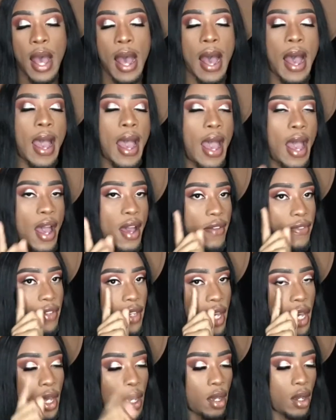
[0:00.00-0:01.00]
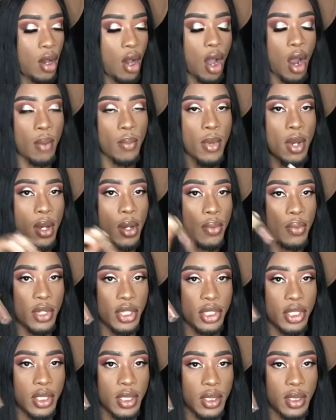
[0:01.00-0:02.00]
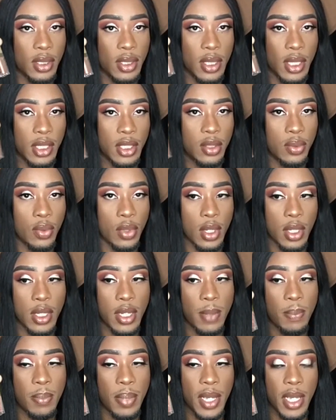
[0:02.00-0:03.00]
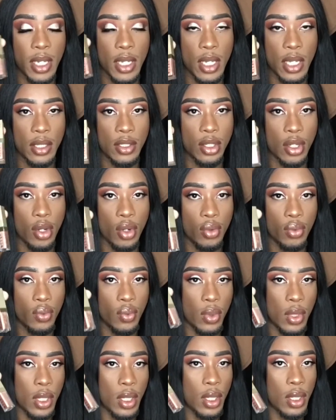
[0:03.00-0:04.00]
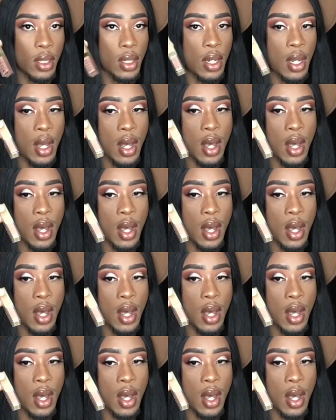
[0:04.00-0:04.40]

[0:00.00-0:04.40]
I have Kitten Karma, which is this one, the pinky toned one.